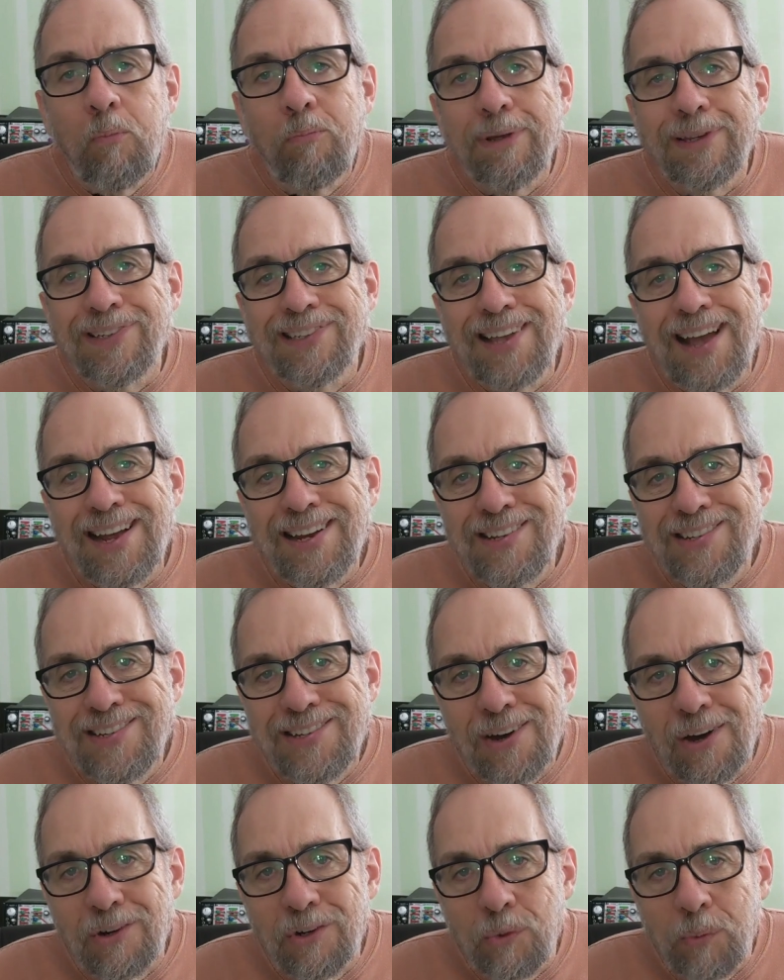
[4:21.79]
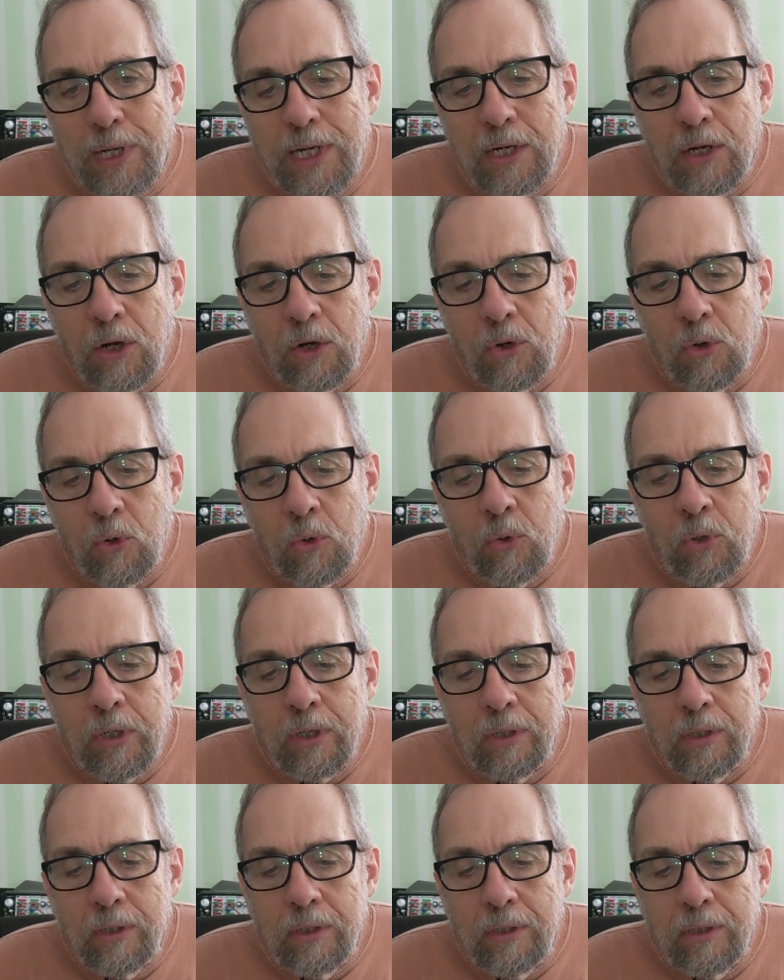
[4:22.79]
besides the Arduino,
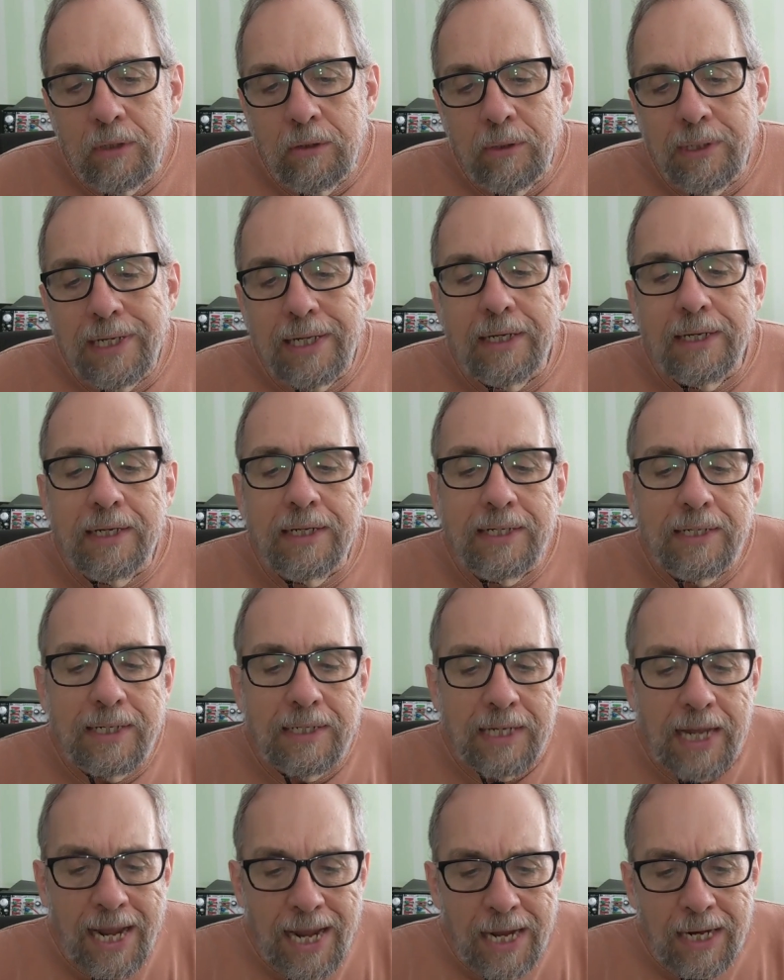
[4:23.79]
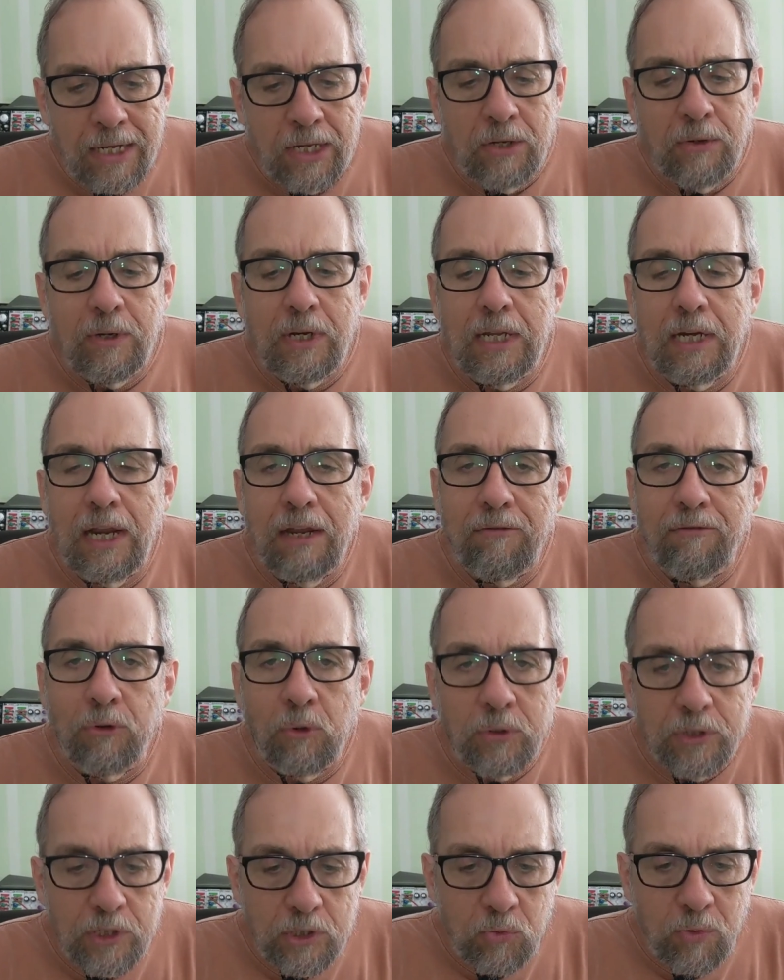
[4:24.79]
you need a DAC, you need a
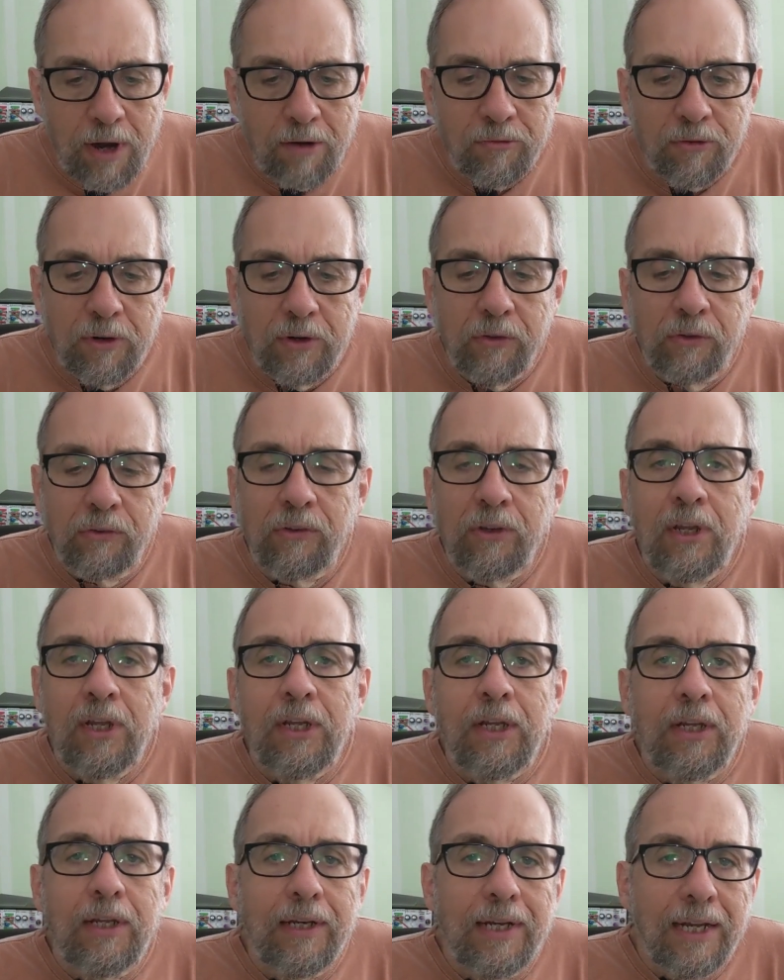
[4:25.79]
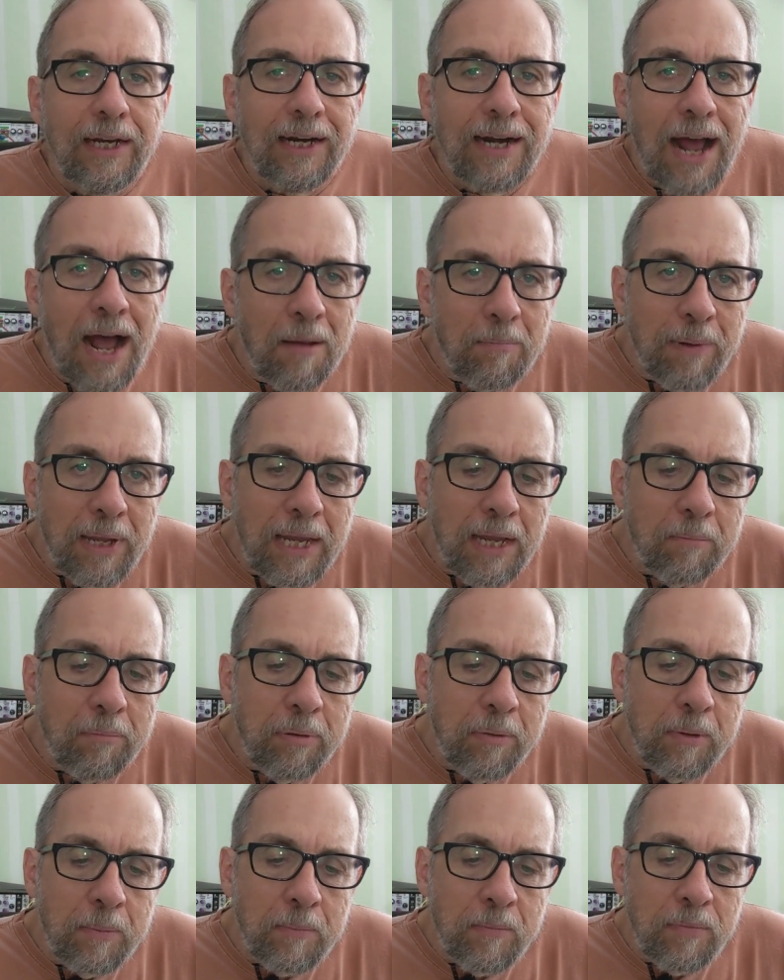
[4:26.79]
voltage reference, you need an op amp,
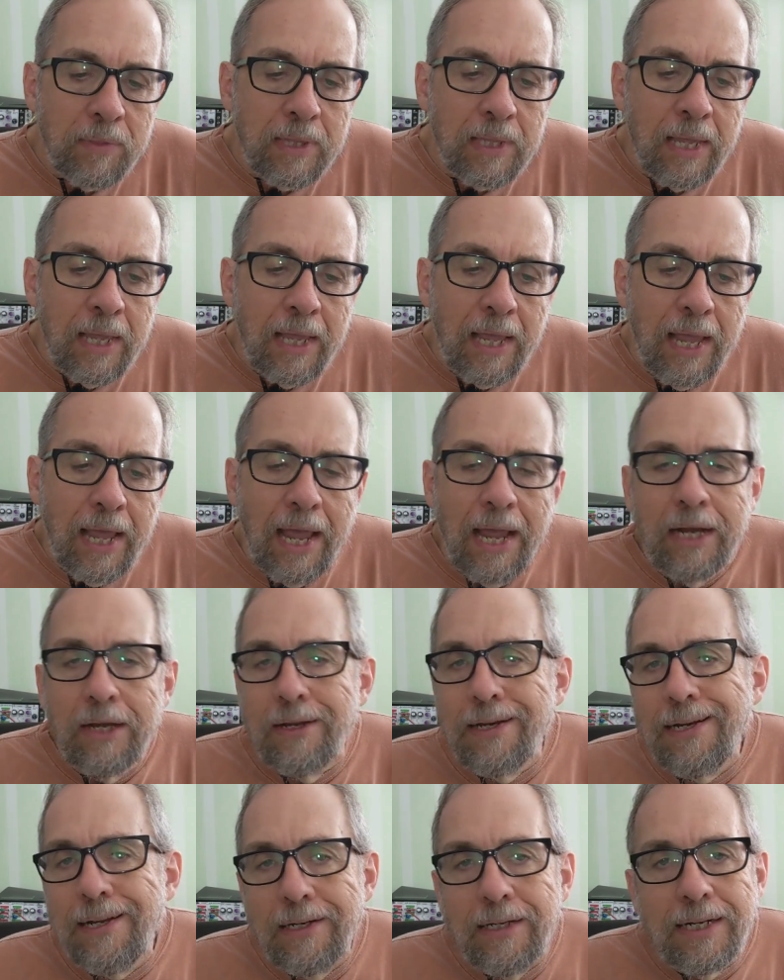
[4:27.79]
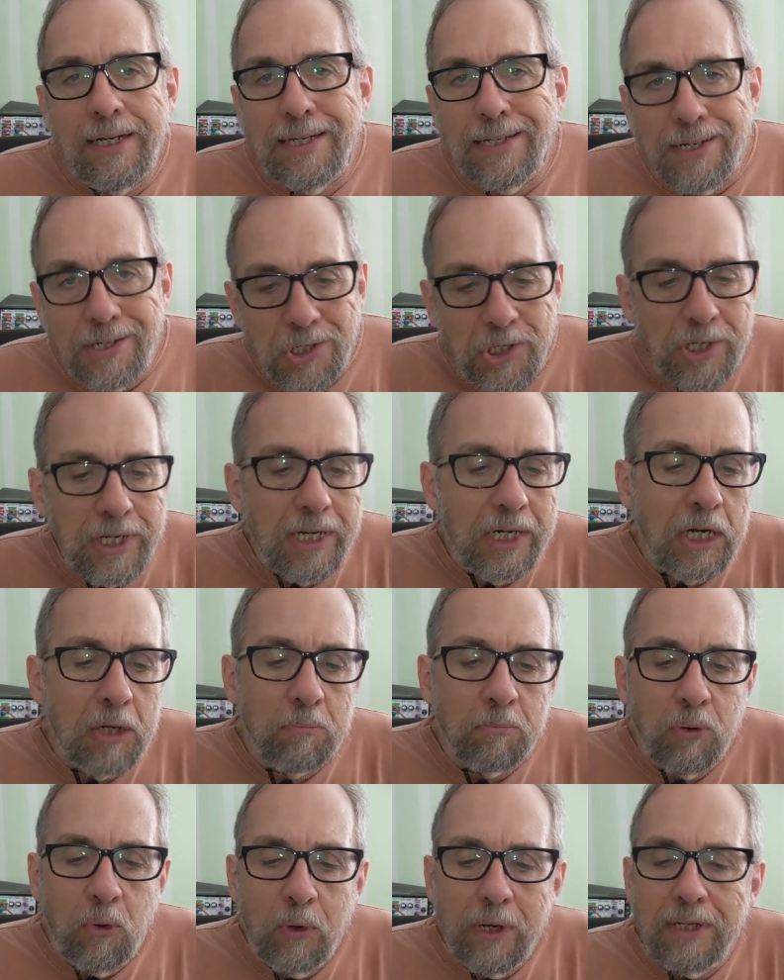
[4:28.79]
and you need conditioning
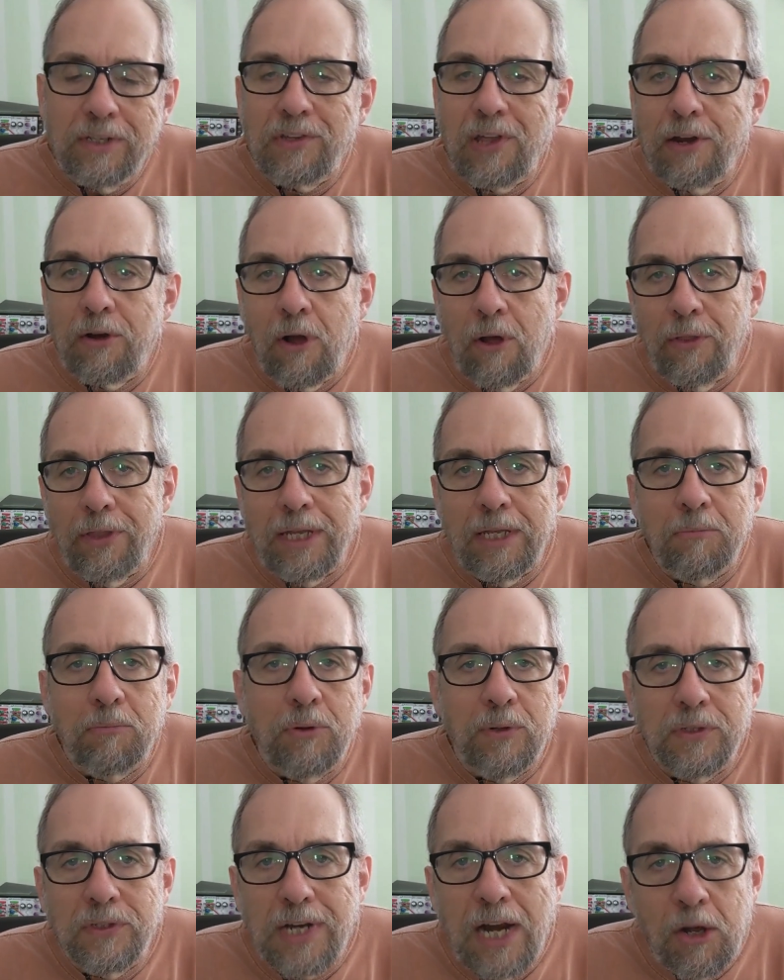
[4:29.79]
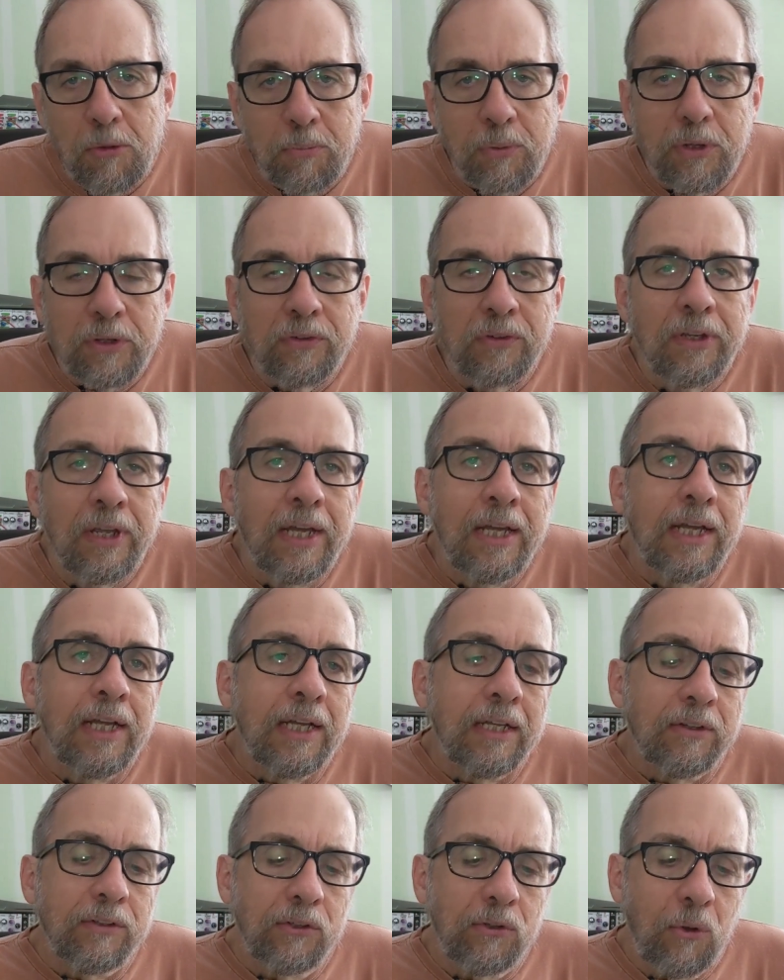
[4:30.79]
components on all the inputs and outputs.
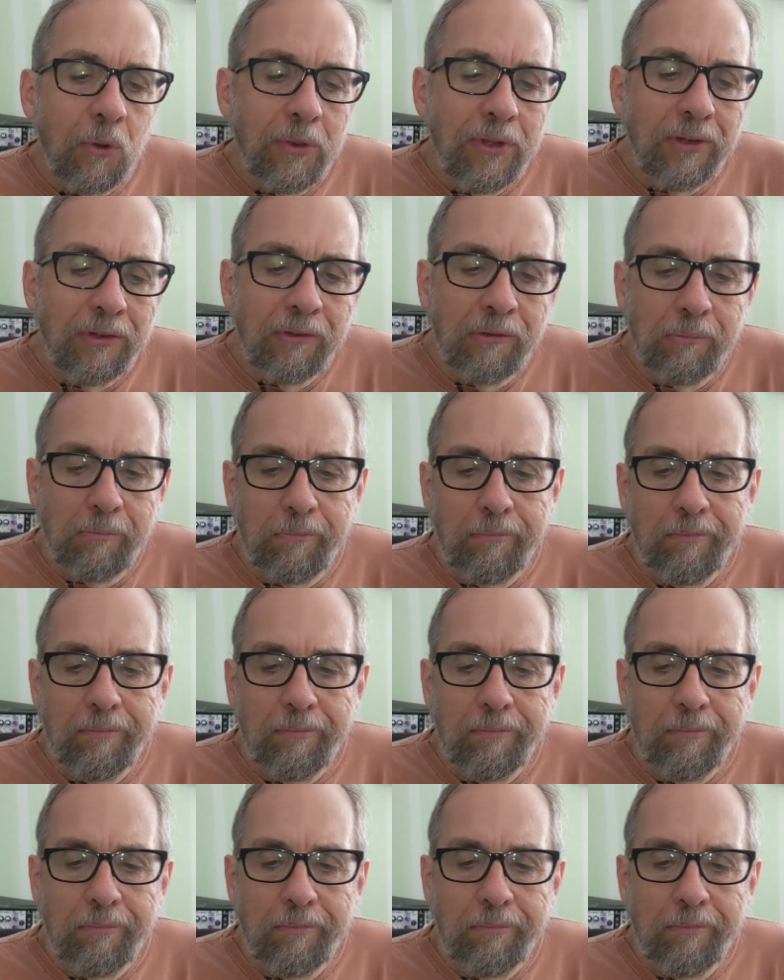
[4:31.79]
So this